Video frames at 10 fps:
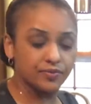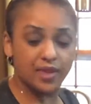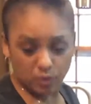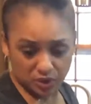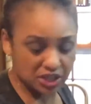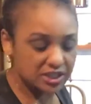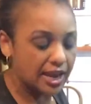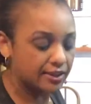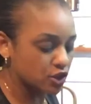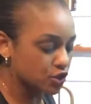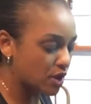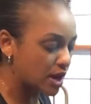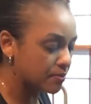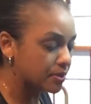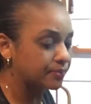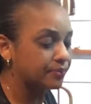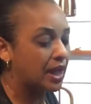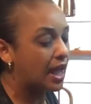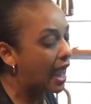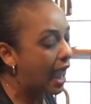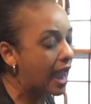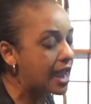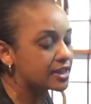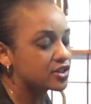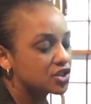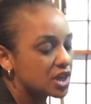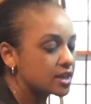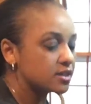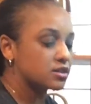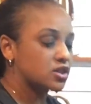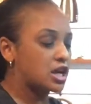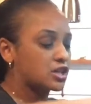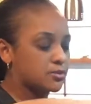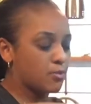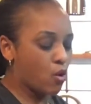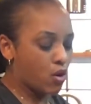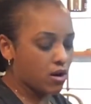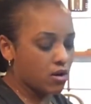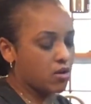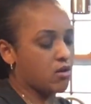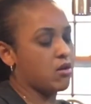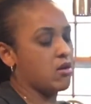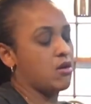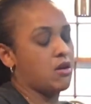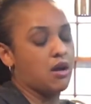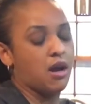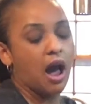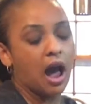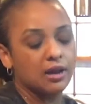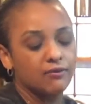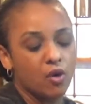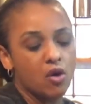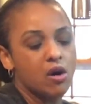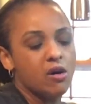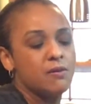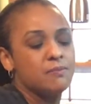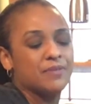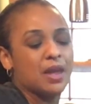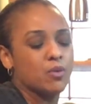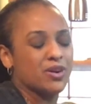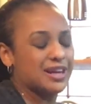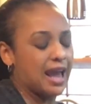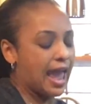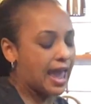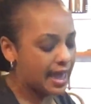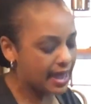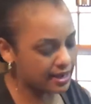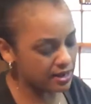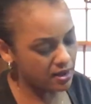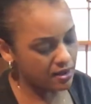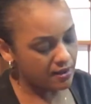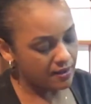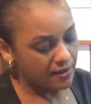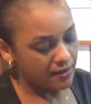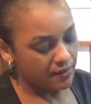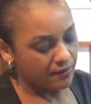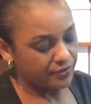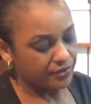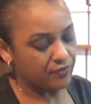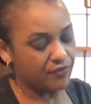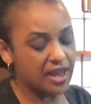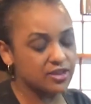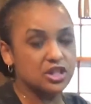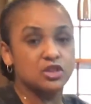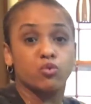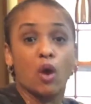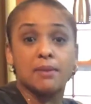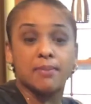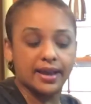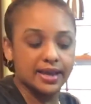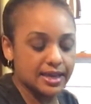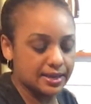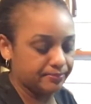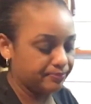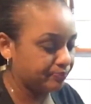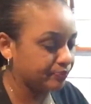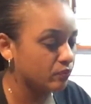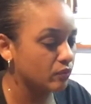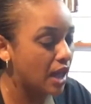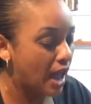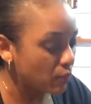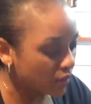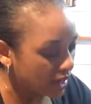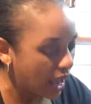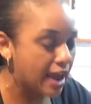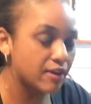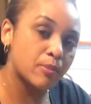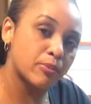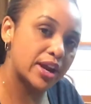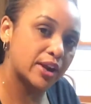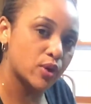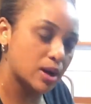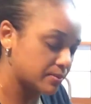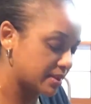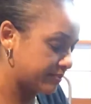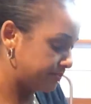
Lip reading: that we just had the shrimp, add just a touch more olive oil, and we're going to add the veggies right back in. And we're going to add our breadcrumbs.